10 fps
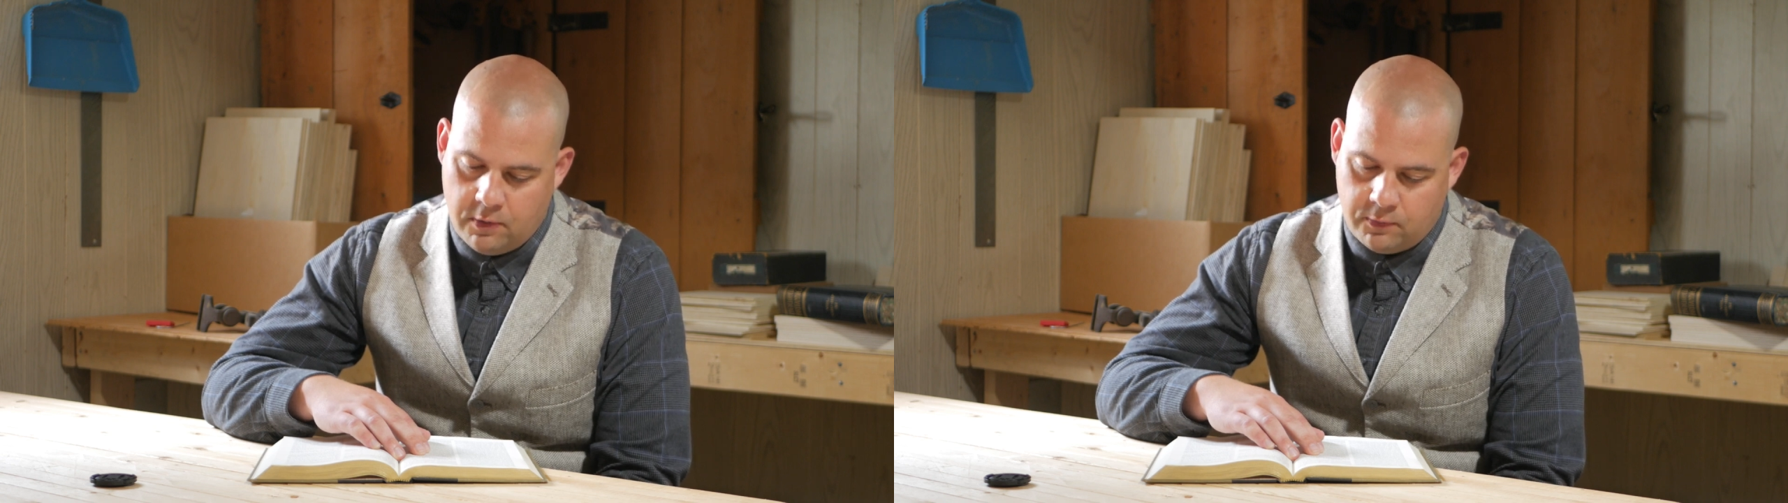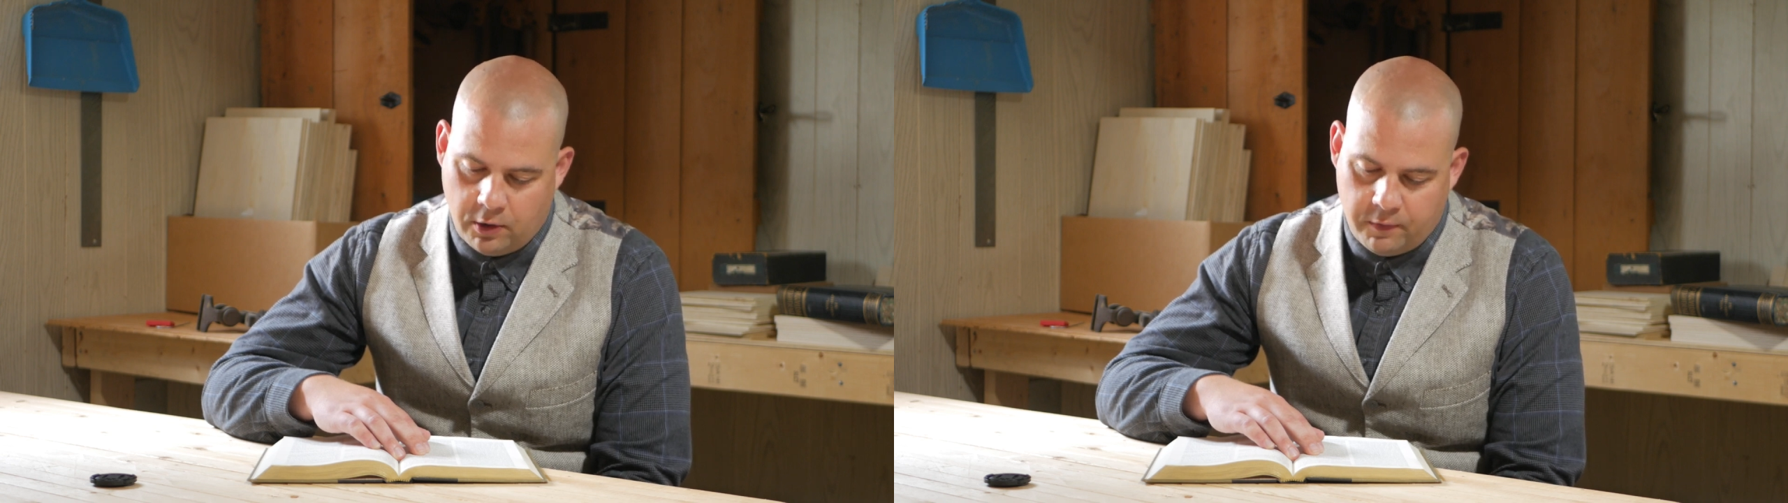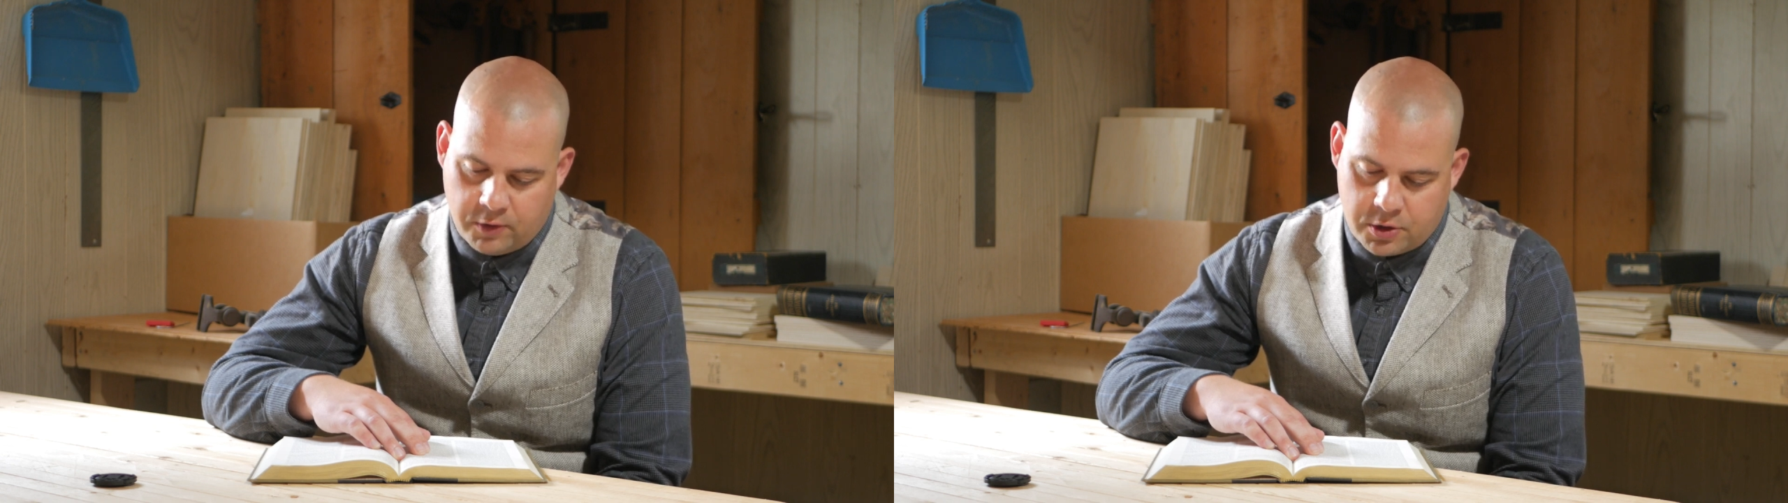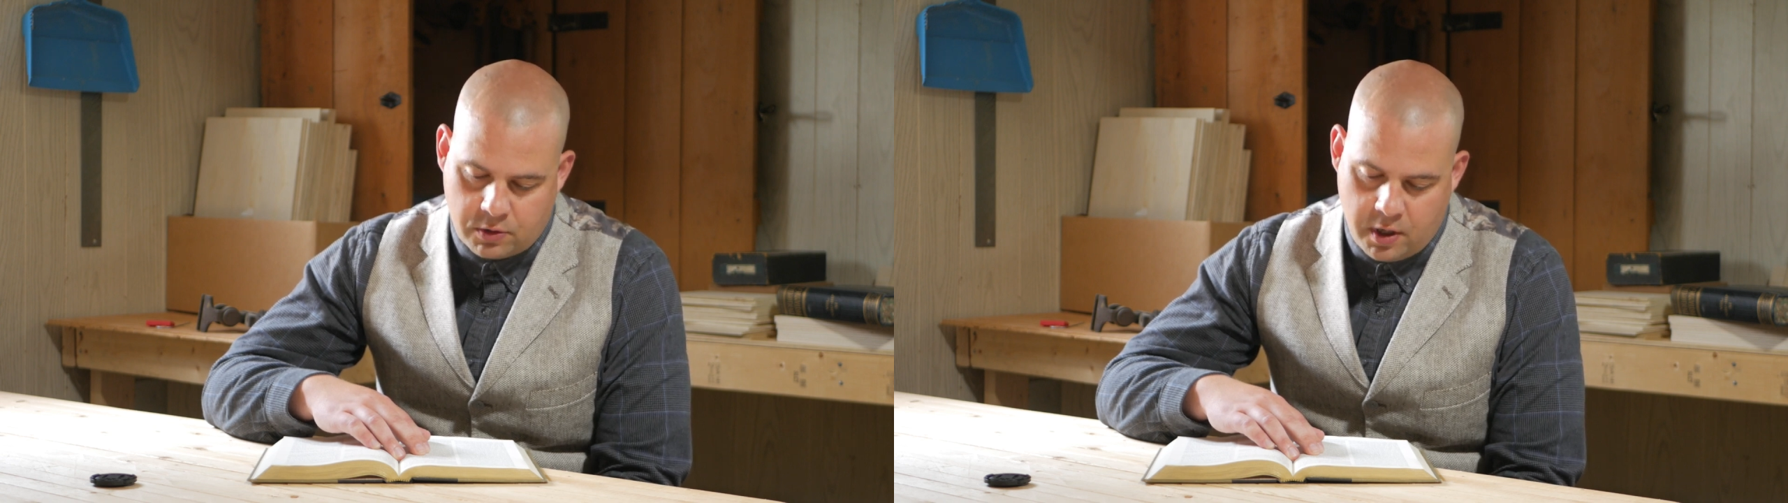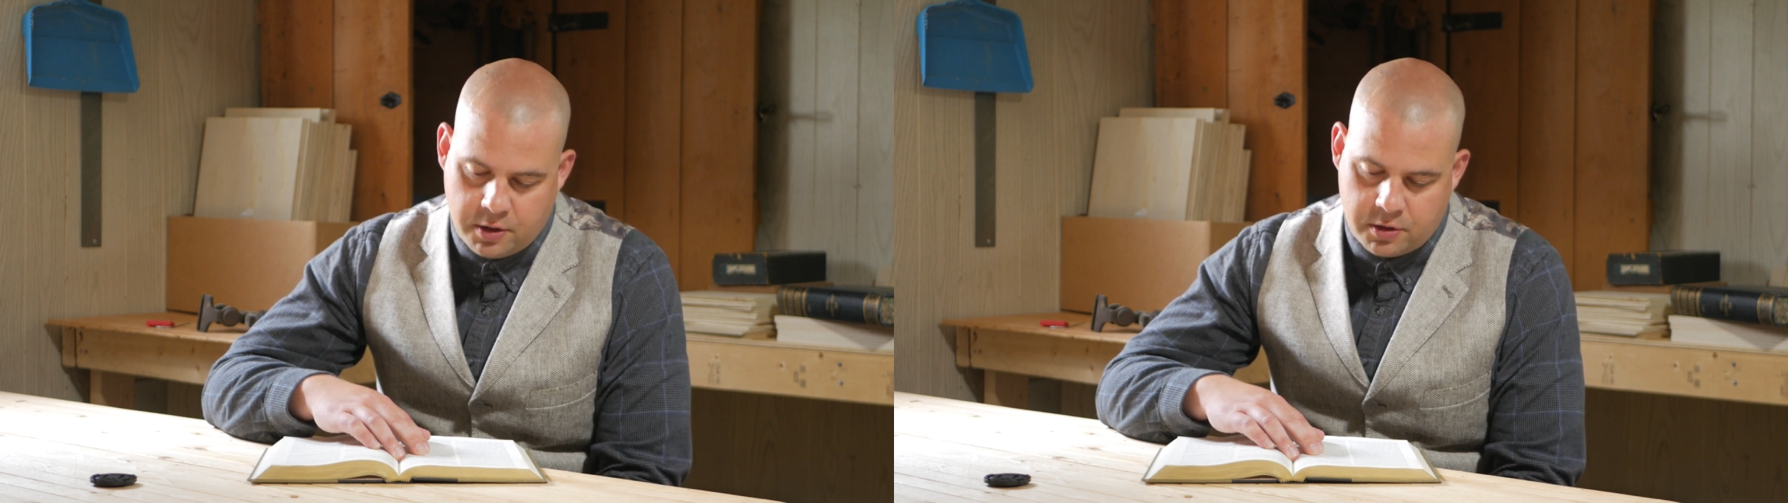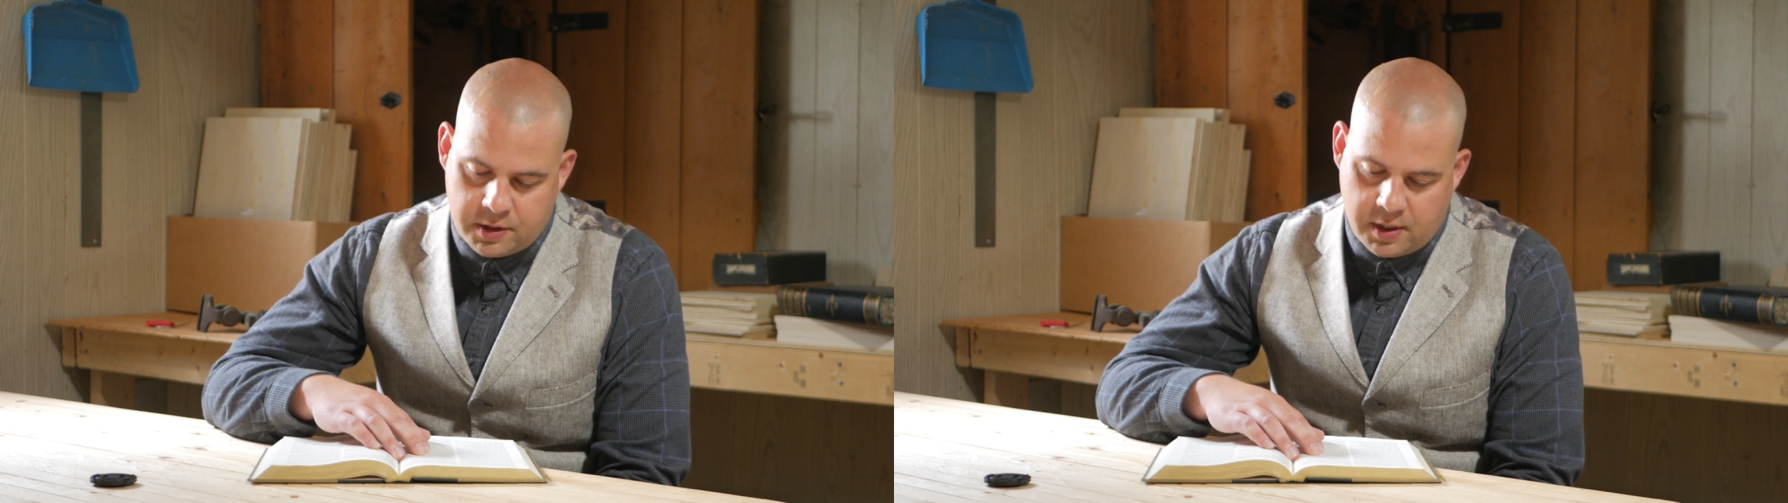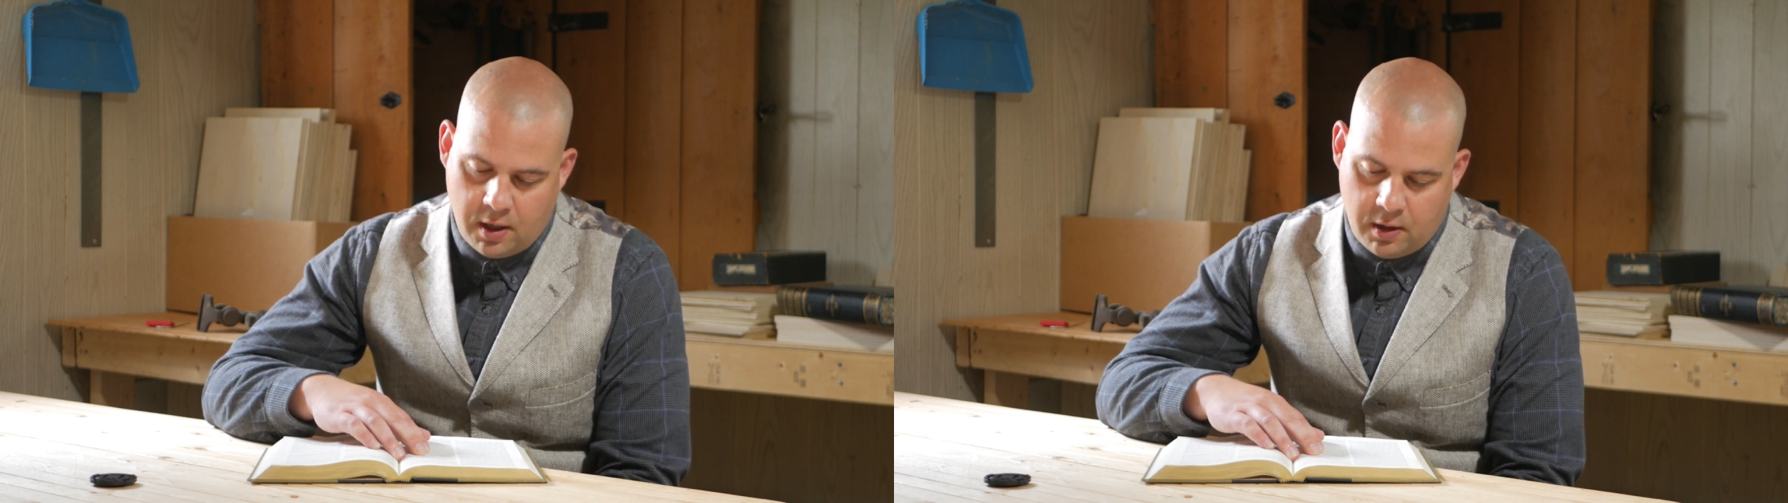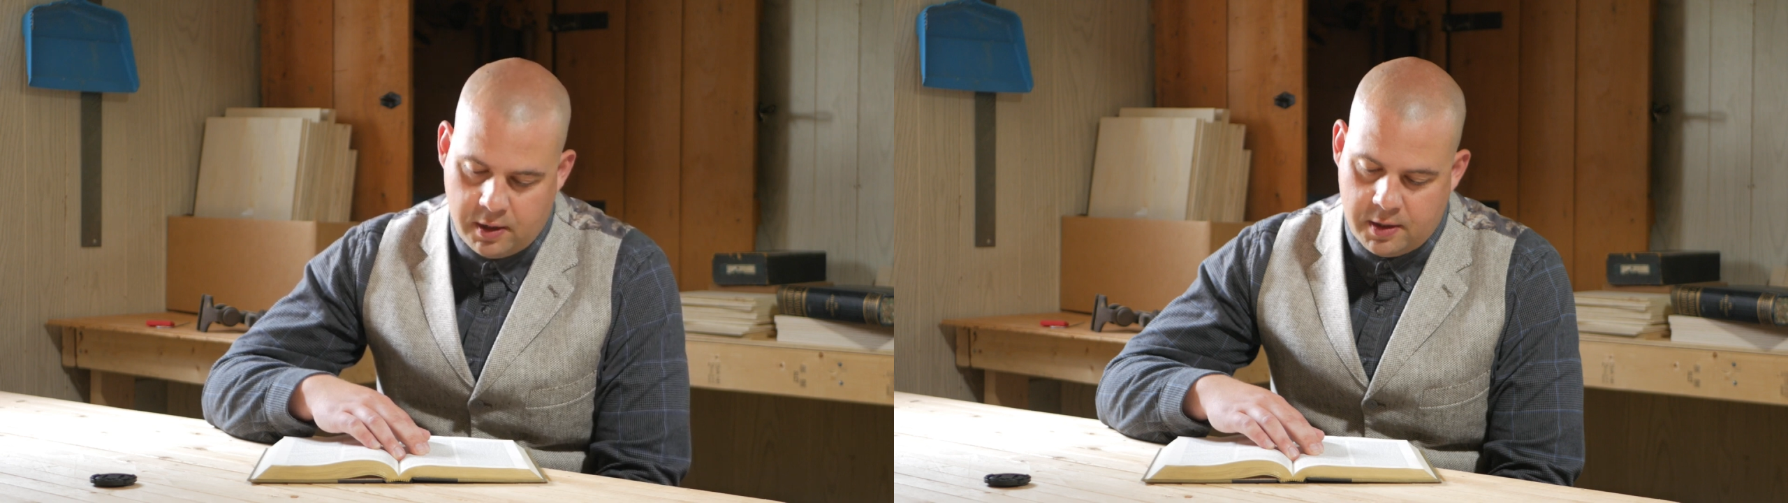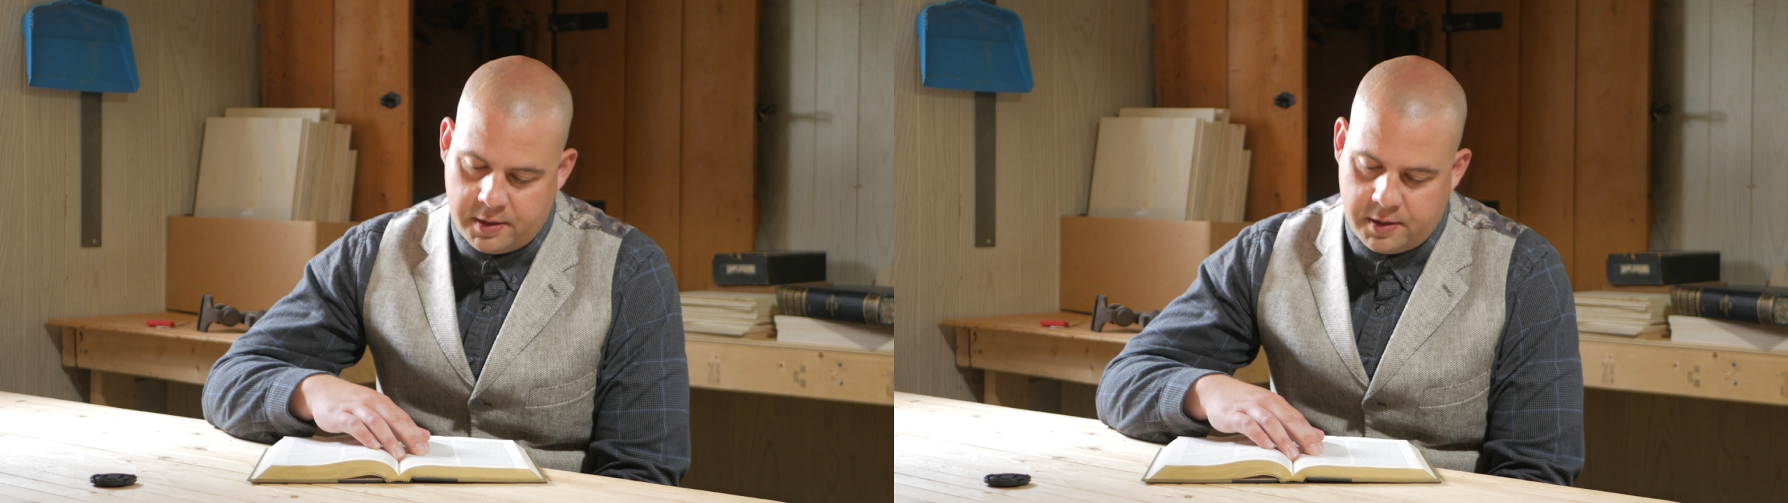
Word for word: For if a stranger settle in a